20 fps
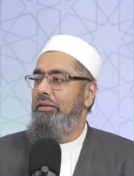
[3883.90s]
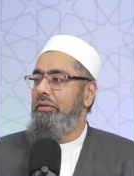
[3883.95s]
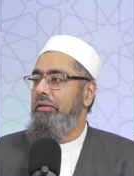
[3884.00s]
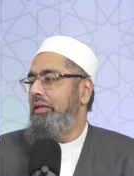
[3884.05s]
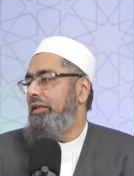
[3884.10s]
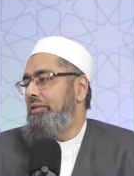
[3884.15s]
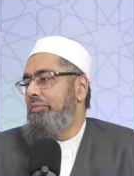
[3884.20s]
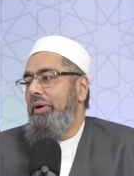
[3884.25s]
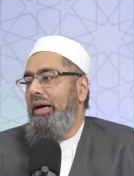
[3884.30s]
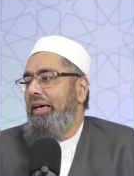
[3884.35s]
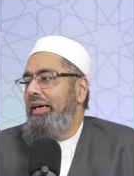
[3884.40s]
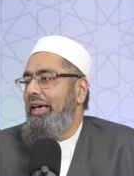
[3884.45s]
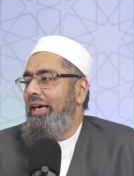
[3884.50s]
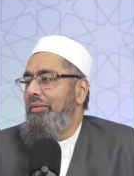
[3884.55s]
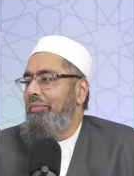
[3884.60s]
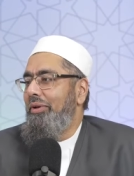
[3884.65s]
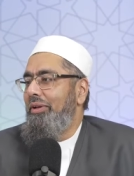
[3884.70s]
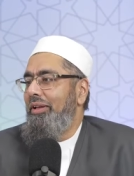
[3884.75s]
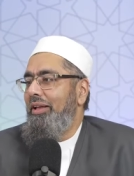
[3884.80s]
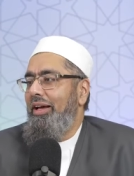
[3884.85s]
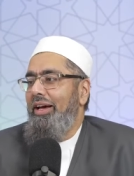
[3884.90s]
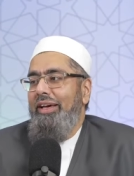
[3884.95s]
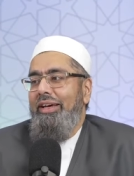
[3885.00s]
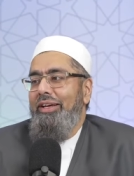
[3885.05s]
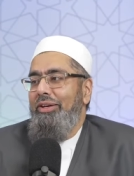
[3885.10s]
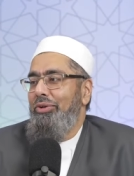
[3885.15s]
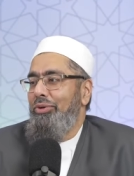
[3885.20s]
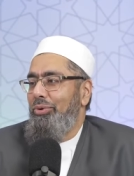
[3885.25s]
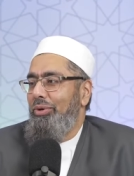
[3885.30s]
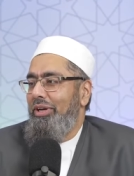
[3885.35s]
it's my cable. I
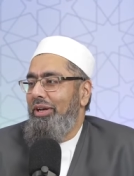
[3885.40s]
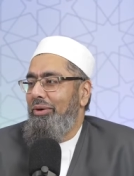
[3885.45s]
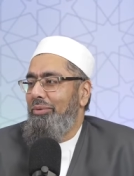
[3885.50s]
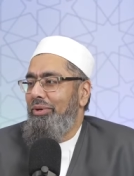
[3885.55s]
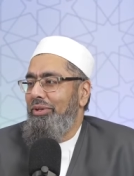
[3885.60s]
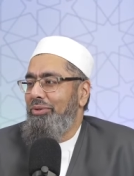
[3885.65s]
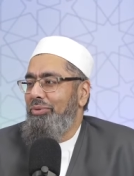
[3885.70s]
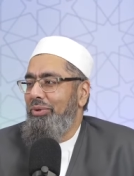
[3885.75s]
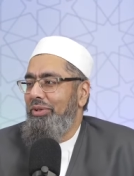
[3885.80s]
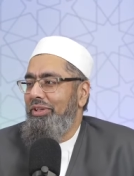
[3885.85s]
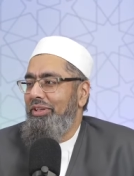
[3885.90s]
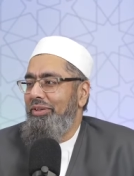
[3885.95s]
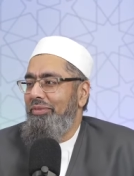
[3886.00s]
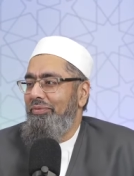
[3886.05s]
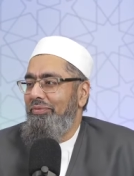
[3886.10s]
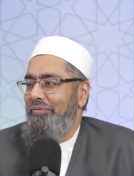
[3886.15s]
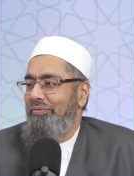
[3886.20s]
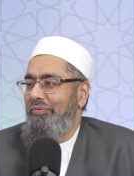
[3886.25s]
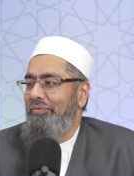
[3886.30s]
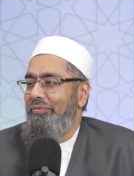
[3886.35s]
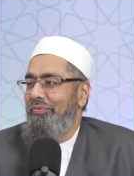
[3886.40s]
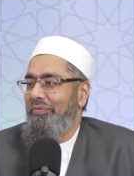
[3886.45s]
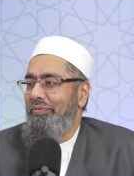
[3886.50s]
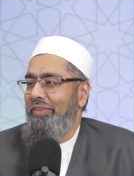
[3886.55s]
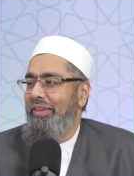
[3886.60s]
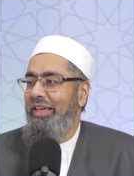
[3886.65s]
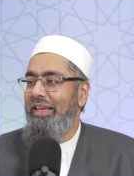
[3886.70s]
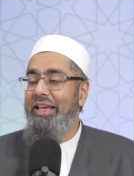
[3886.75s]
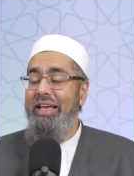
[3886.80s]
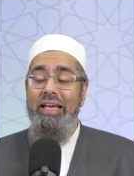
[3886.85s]
can do what I want with it,
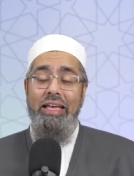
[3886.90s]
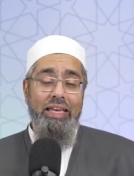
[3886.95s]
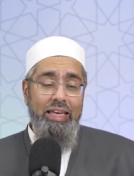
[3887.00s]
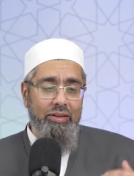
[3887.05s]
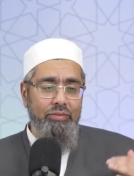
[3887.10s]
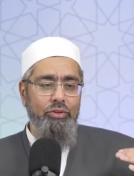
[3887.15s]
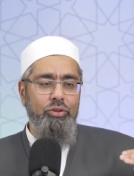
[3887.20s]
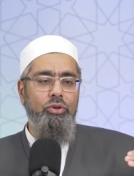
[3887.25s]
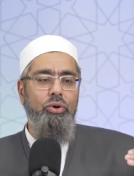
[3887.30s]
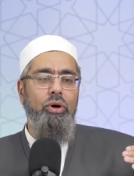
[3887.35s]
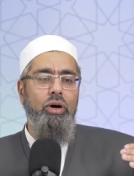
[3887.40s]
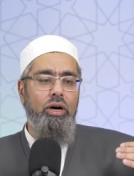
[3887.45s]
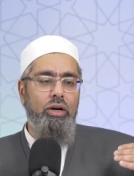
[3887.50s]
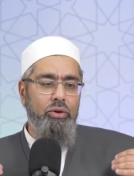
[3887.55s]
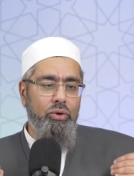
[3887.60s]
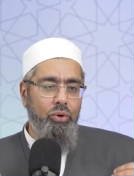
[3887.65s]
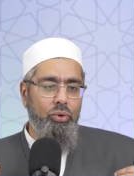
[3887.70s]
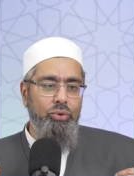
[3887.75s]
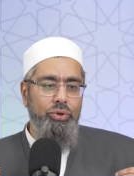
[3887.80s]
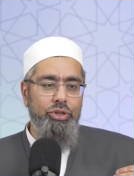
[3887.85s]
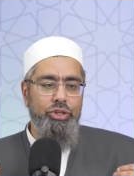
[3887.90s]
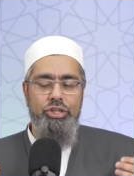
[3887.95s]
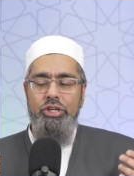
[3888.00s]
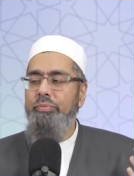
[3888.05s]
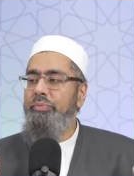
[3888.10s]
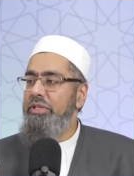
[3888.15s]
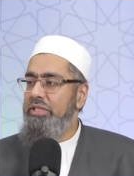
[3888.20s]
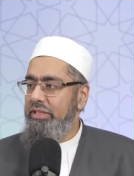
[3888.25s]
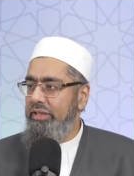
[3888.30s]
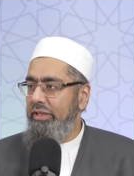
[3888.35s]
even though our
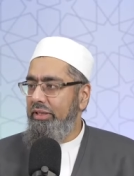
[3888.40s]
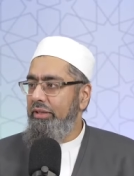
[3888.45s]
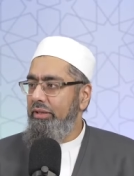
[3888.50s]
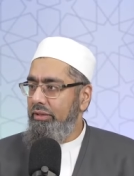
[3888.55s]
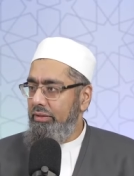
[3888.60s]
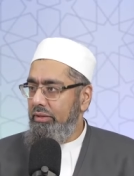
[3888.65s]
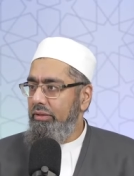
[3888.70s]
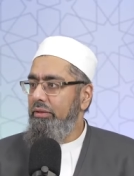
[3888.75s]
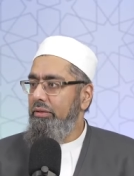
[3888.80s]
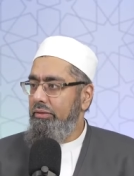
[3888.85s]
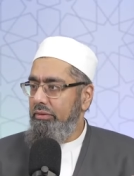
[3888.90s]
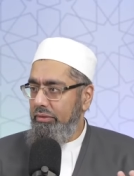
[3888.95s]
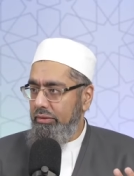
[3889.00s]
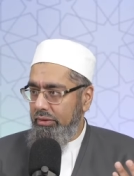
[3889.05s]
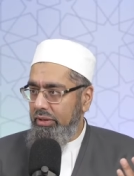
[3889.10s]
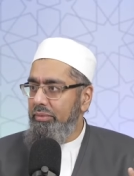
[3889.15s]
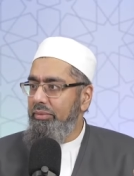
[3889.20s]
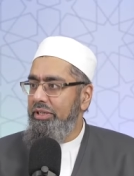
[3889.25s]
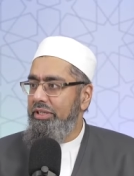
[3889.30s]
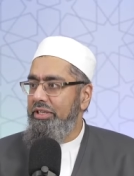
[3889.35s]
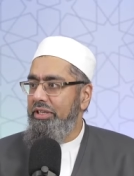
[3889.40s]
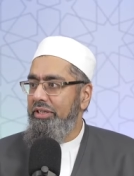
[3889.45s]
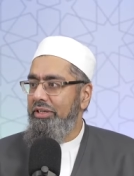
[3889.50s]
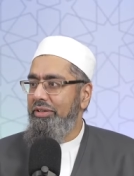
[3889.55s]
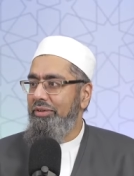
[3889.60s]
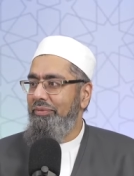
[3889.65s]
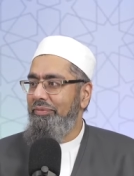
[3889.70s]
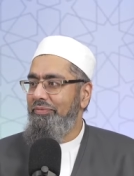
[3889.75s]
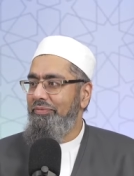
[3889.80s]
ownership is limited.